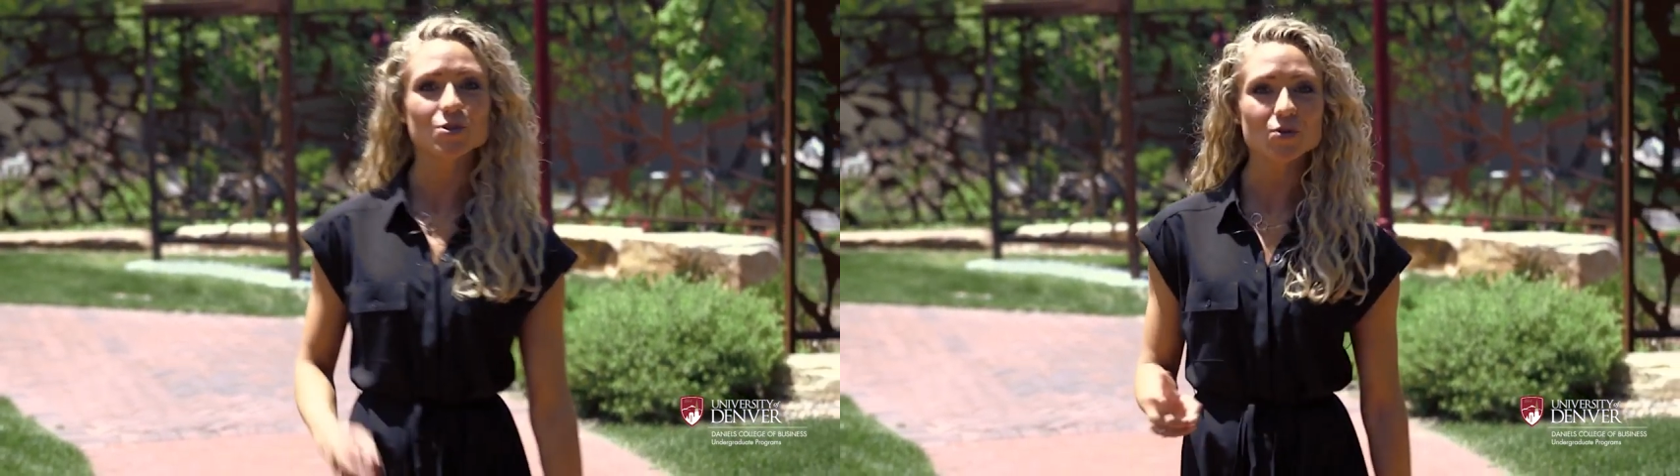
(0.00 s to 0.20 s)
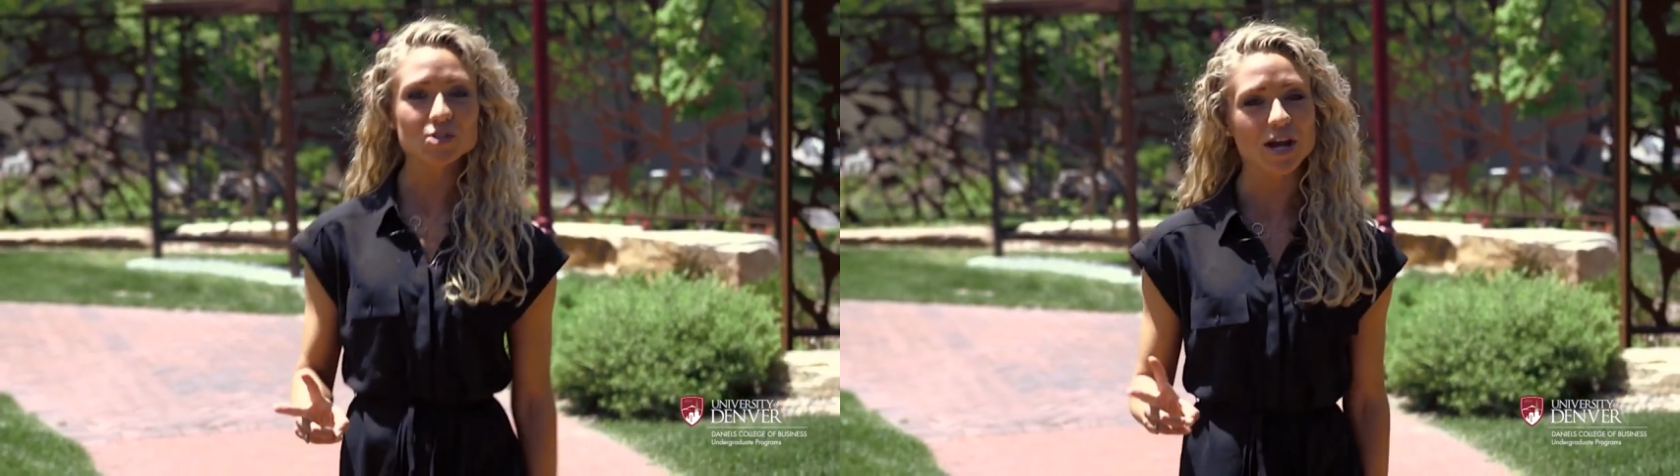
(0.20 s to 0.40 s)

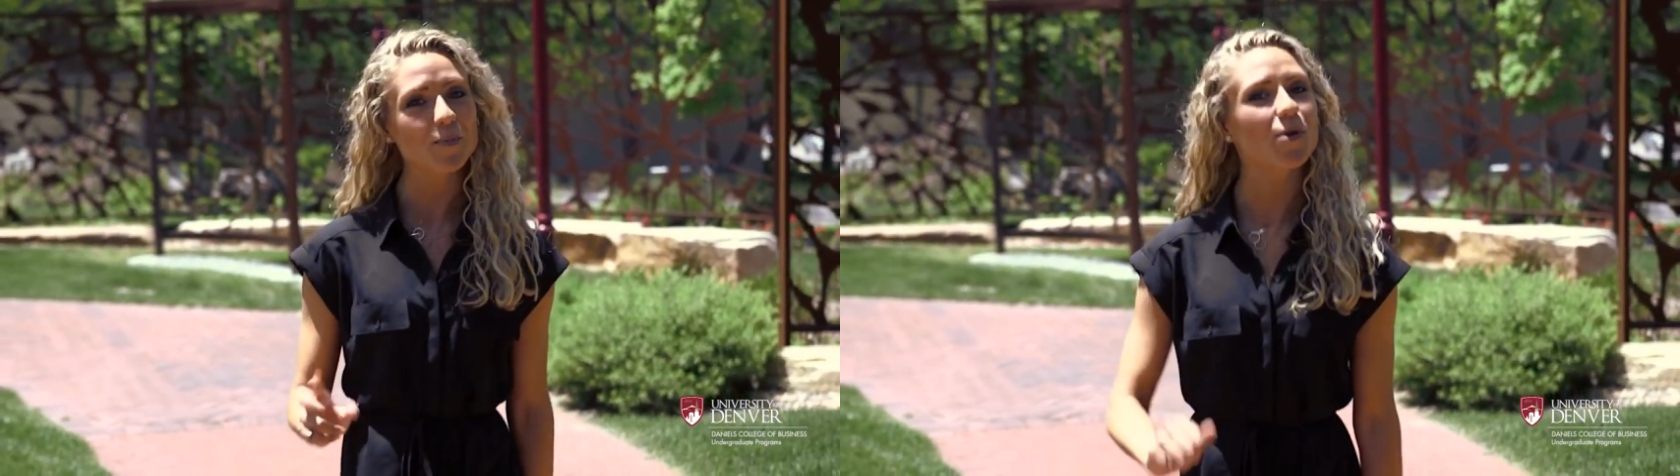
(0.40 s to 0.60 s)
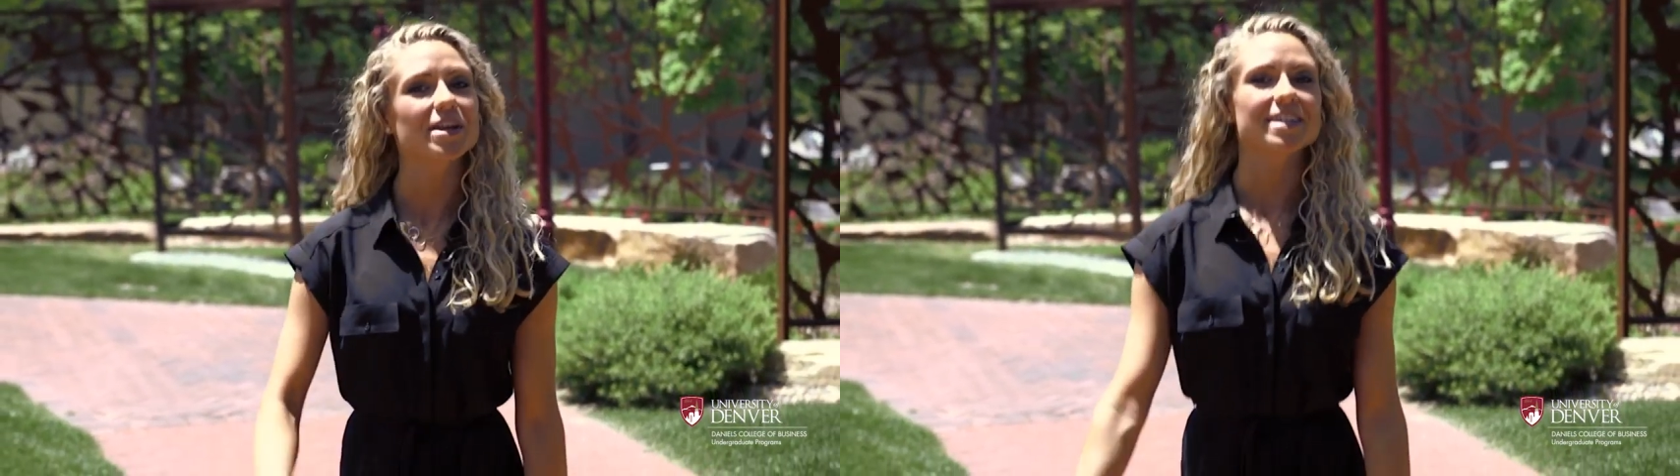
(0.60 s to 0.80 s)
two
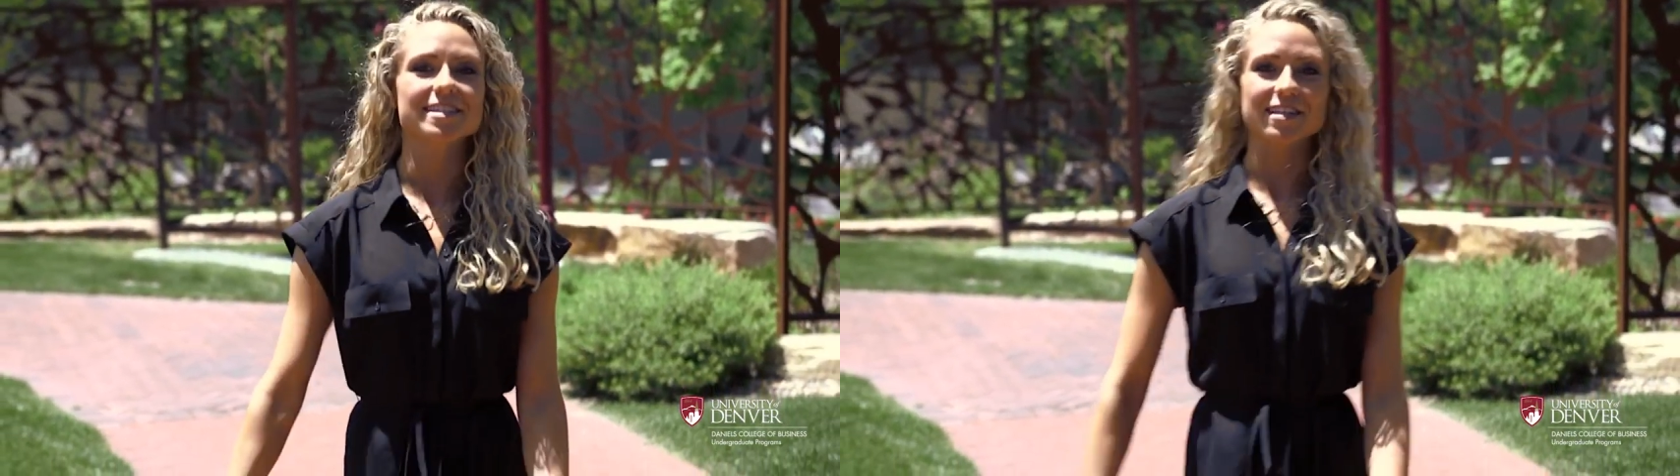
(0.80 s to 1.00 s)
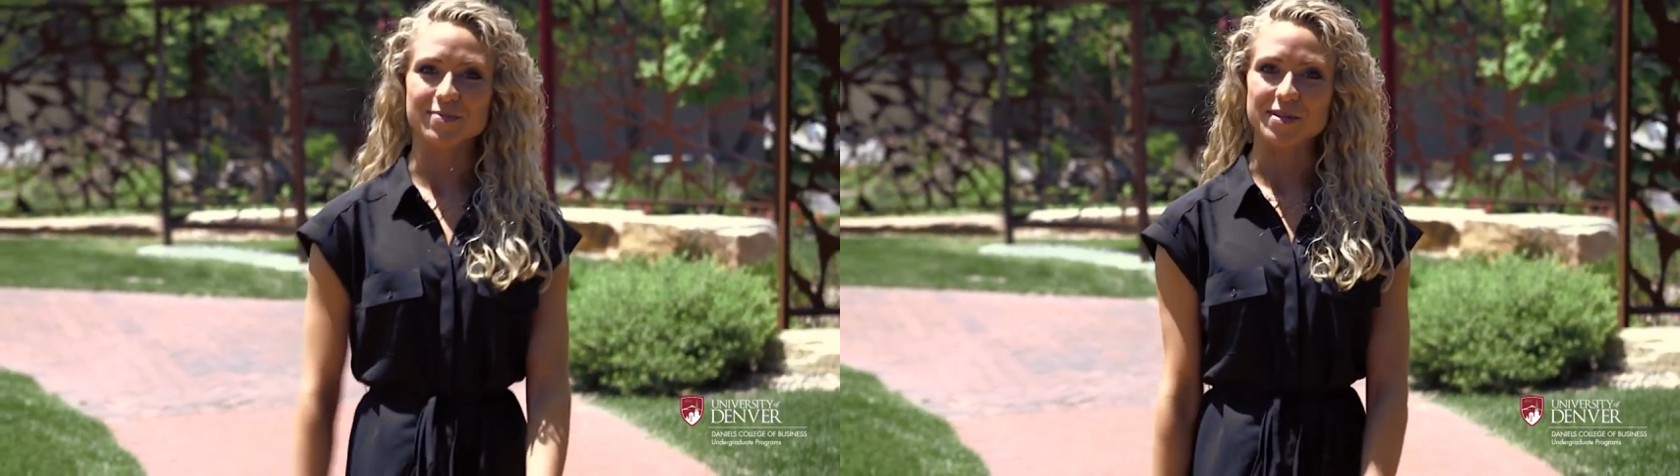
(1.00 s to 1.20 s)
checkpoint
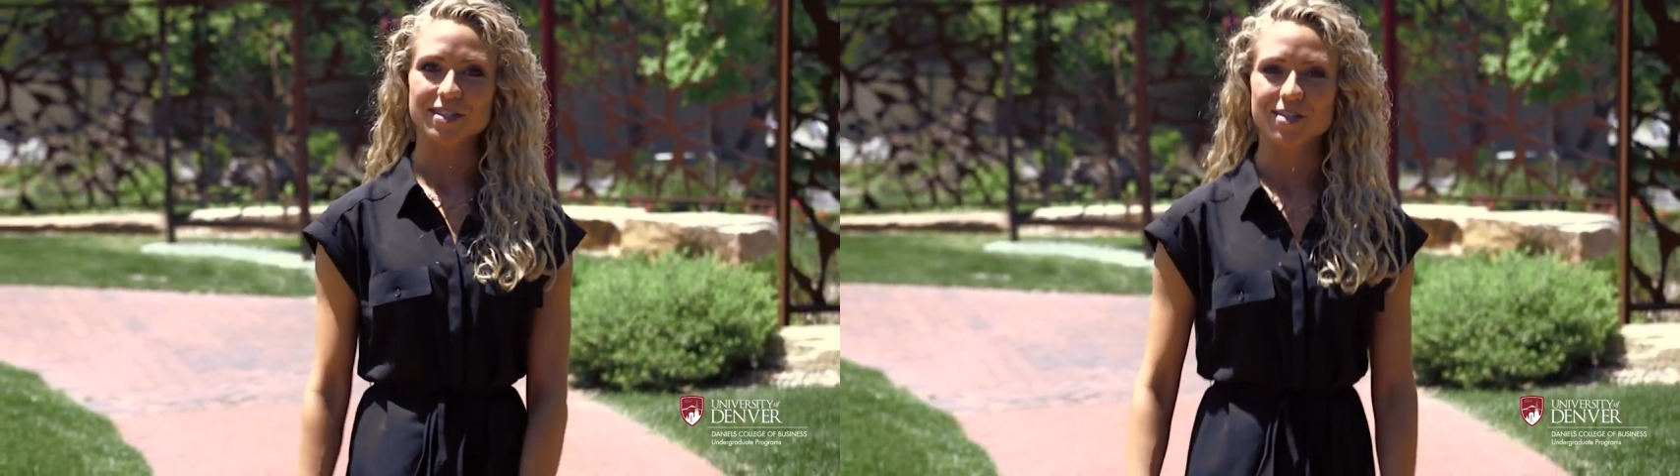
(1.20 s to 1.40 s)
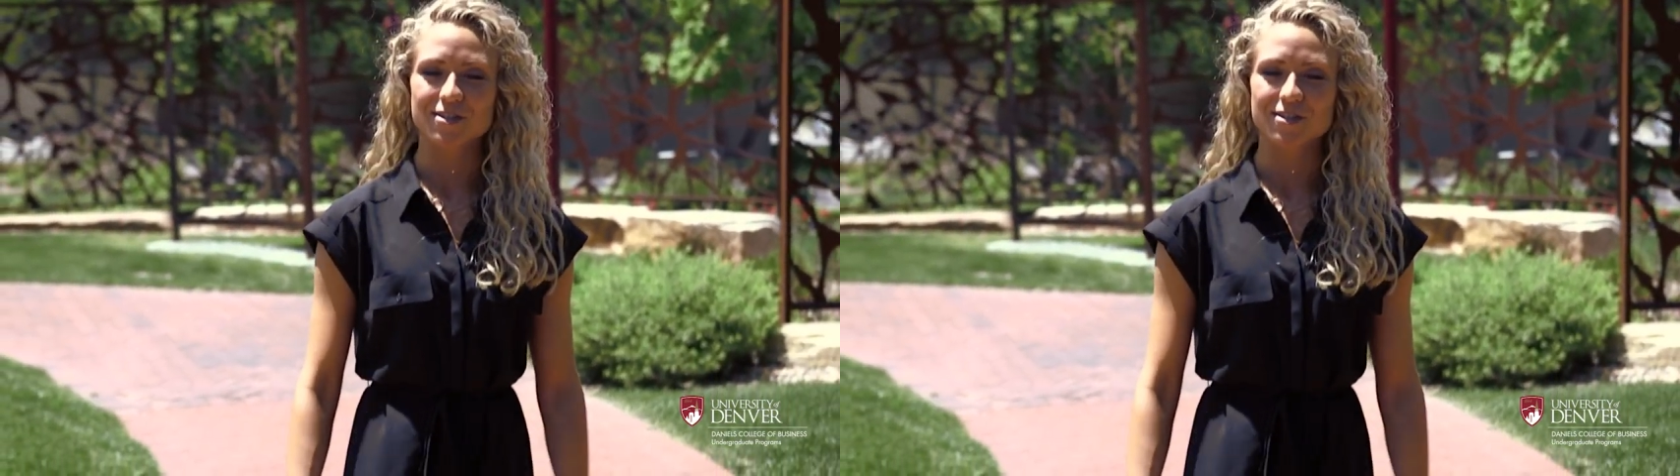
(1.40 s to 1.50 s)
assessments